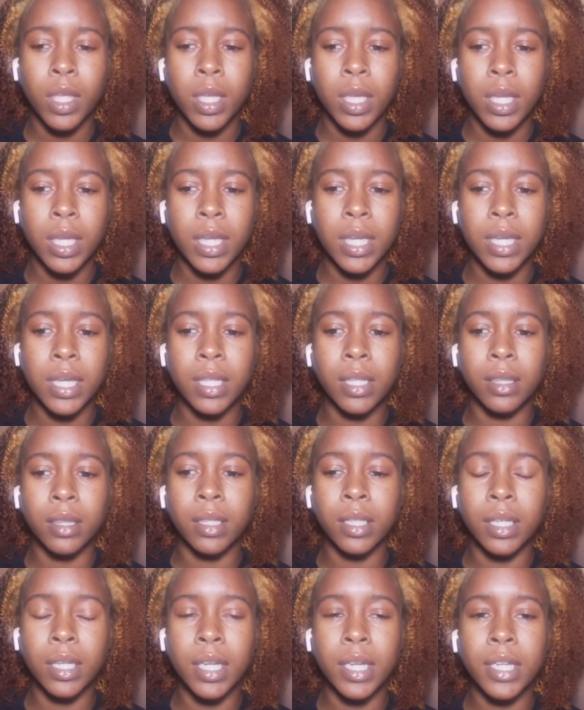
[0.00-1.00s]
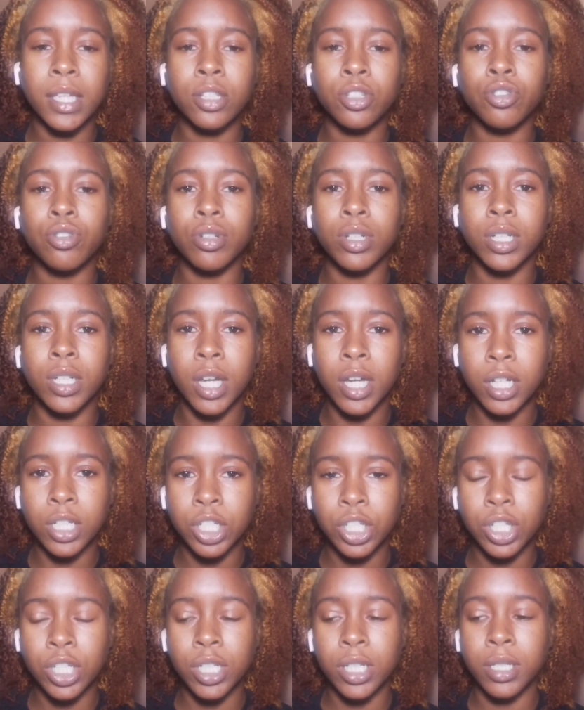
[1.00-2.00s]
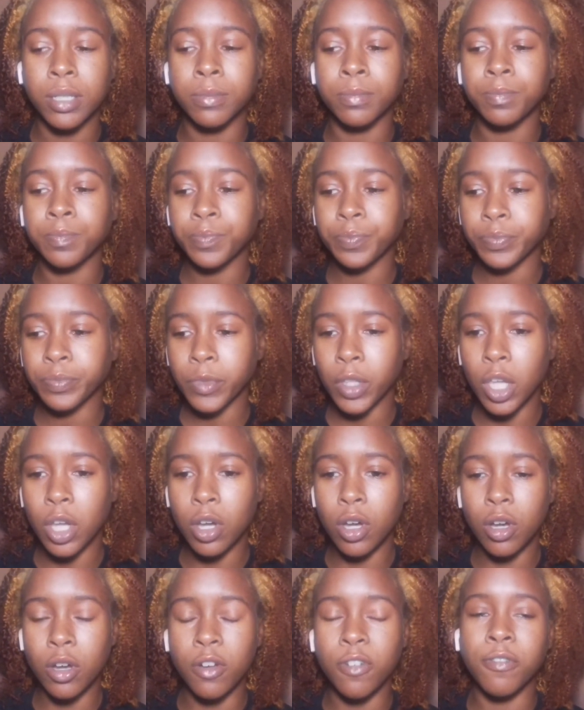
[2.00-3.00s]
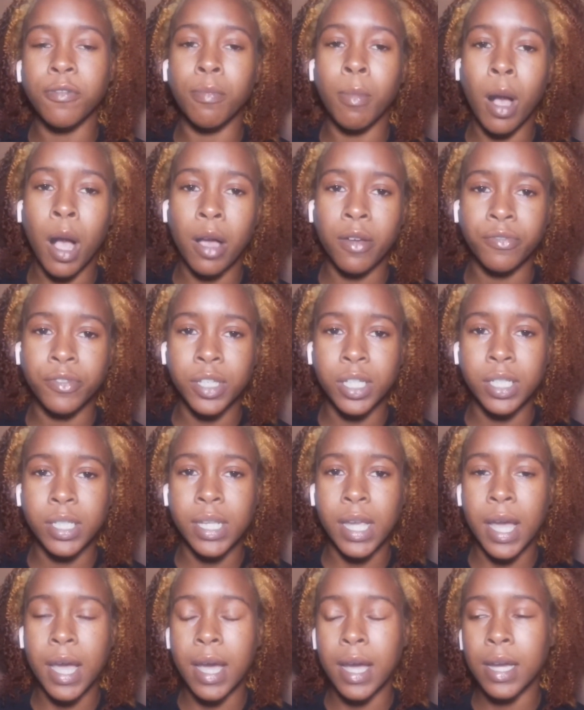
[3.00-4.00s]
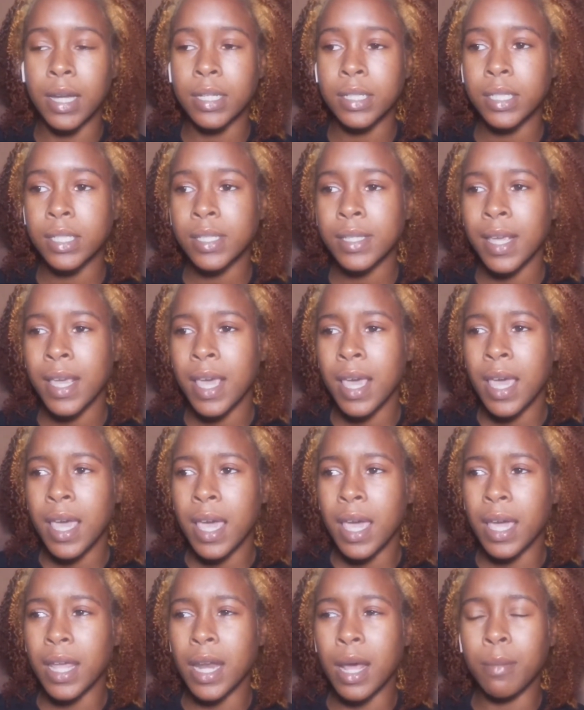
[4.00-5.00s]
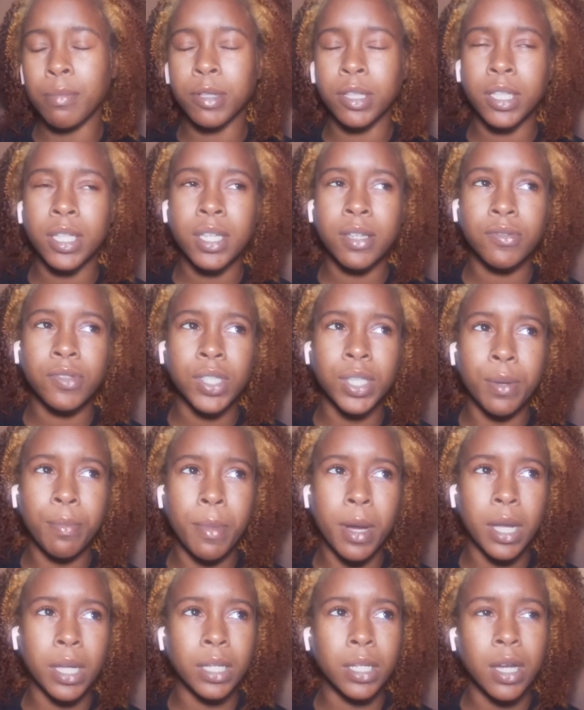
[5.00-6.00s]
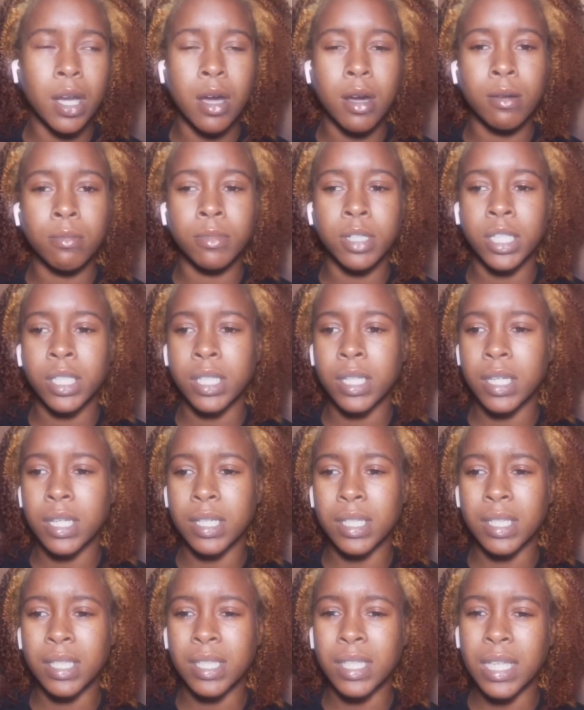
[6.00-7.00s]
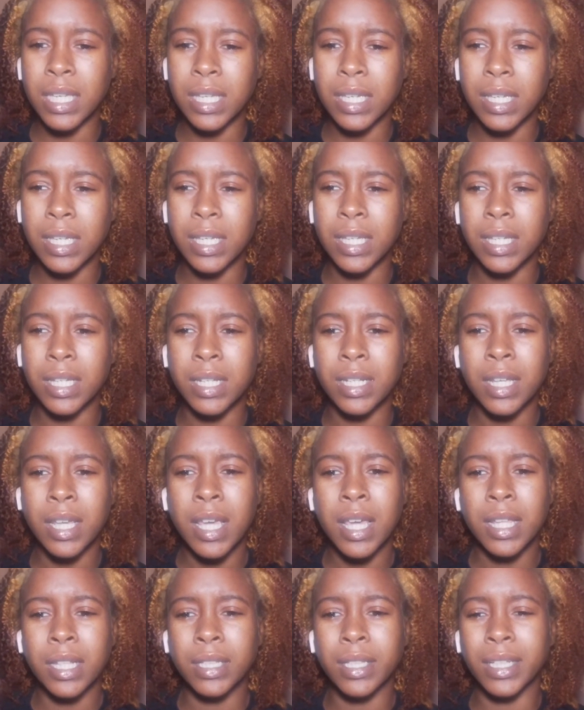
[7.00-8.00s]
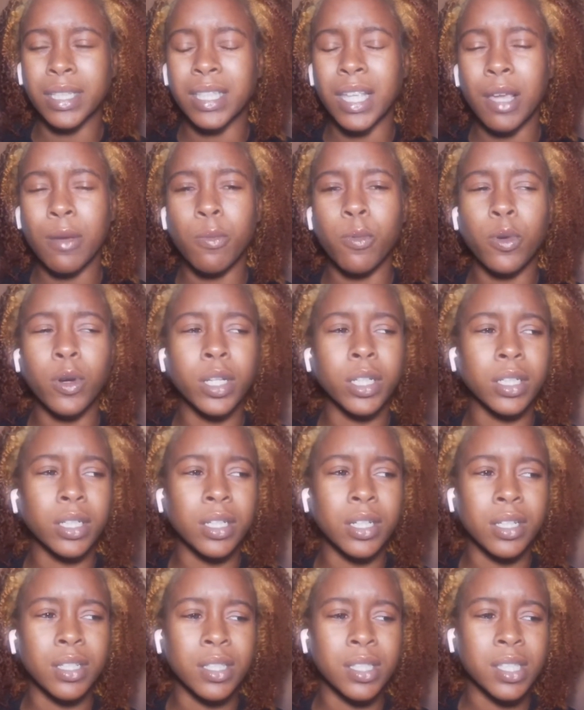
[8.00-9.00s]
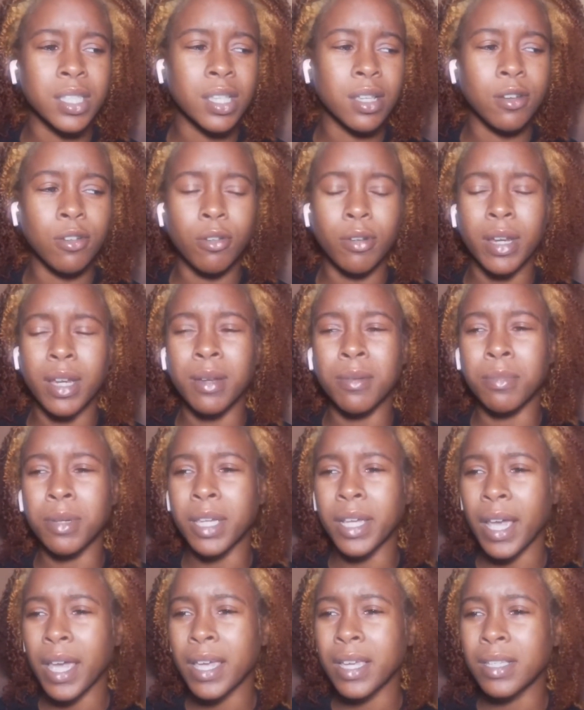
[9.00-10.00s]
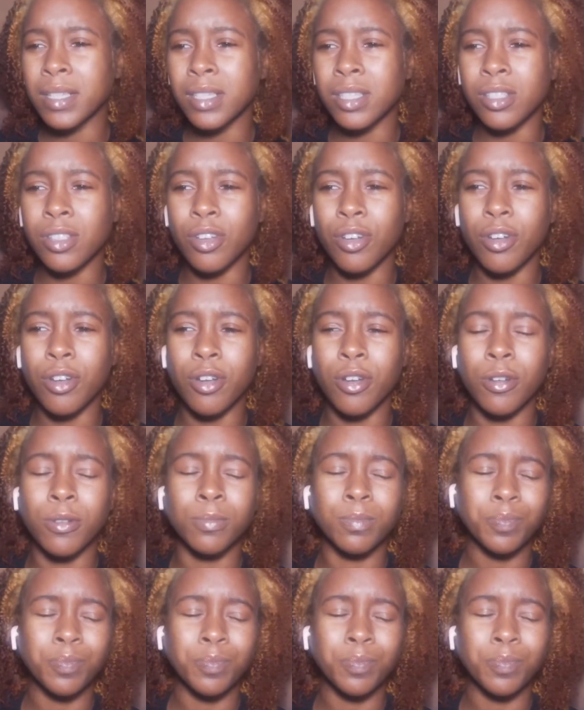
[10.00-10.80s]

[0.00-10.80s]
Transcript: in the introduction of Mafia Ties. And I believe somebody commented and said that they wouldn't consider him gangster